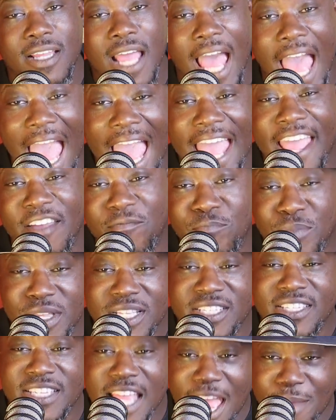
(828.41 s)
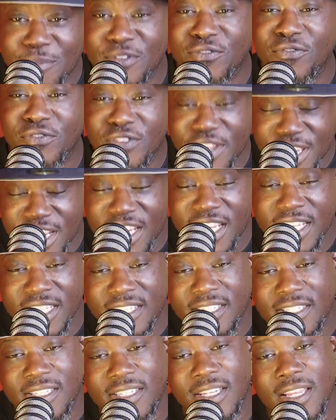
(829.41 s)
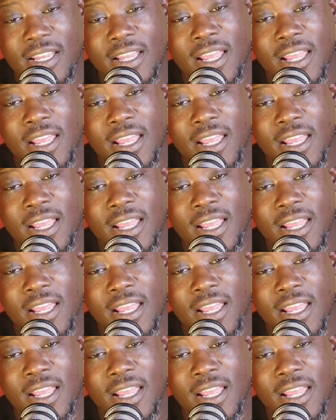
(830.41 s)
I have been Simon Phoenix.